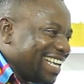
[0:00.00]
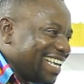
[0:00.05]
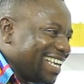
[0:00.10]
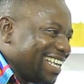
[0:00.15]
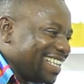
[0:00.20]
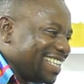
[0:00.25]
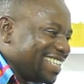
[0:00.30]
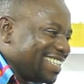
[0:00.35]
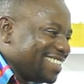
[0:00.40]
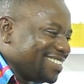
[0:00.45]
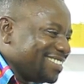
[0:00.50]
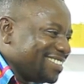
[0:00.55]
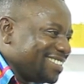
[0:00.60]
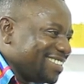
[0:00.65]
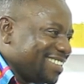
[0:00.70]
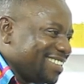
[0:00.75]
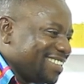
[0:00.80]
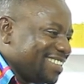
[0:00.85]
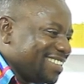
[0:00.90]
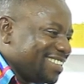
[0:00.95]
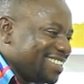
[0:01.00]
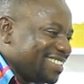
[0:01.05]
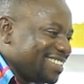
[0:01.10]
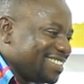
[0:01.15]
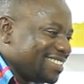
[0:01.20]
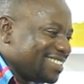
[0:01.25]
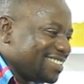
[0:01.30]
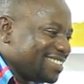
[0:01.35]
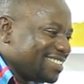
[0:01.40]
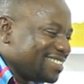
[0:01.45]

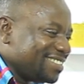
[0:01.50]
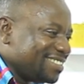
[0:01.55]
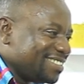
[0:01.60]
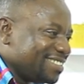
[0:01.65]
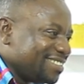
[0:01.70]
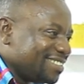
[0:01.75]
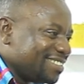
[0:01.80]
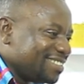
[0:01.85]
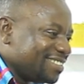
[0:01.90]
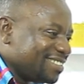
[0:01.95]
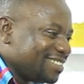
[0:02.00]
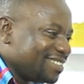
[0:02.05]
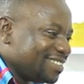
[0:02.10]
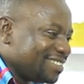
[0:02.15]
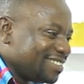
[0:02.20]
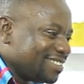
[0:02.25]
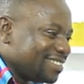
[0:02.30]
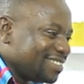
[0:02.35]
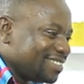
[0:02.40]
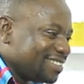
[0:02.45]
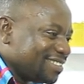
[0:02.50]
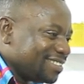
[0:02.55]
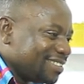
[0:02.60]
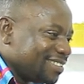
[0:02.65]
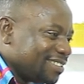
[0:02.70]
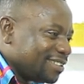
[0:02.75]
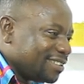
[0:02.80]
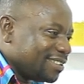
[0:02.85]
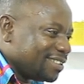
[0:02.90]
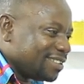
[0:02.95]

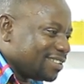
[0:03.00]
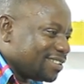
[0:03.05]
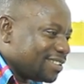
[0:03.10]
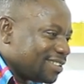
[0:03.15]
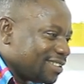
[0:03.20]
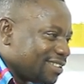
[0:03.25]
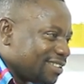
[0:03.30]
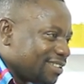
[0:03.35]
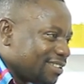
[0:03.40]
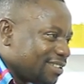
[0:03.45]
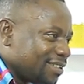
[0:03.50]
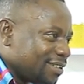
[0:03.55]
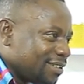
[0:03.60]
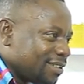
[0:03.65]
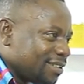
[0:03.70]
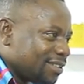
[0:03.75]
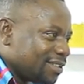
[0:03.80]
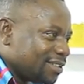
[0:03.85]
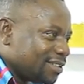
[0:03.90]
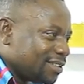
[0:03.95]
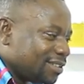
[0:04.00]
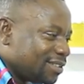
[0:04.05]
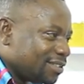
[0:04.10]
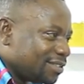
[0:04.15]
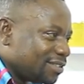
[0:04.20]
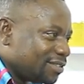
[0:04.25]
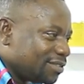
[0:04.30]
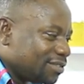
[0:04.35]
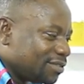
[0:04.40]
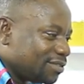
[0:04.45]

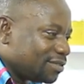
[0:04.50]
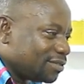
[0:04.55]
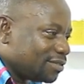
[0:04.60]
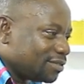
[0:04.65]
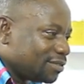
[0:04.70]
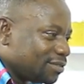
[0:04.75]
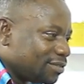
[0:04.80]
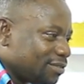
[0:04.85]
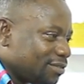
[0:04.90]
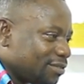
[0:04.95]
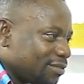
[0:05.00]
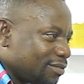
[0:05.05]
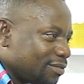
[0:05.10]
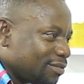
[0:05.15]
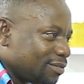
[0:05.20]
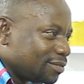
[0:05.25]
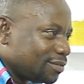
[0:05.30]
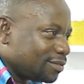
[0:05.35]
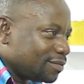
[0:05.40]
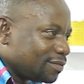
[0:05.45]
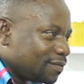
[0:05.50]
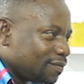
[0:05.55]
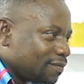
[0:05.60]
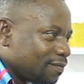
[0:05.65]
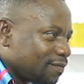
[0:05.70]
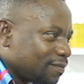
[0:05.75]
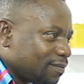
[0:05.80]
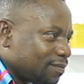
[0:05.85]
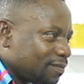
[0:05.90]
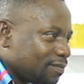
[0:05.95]

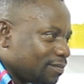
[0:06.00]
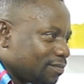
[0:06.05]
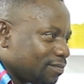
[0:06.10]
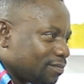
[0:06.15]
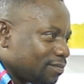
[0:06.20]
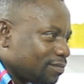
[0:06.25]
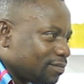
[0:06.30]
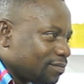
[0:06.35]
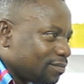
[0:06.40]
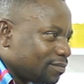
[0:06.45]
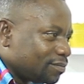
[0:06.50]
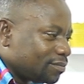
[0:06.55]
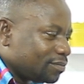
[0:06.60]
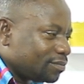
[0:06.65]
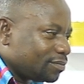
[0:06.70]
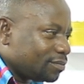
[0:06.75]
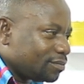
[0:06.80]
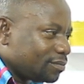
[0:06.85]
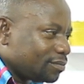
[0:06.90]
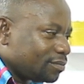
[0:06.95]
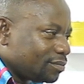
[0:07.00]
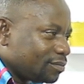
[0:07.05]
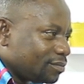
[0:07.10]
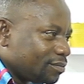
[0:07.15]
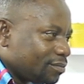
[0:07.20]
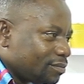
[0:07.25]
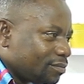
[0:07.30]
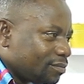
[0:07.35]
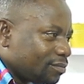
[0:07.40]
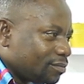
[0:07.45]

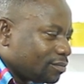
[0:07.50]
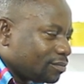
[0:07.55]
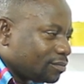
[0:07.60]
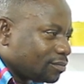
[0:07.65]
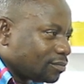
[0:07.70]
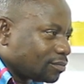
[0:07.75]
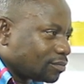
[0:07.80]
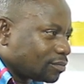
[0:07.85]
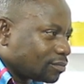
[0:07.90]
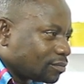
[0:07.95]
[no speech]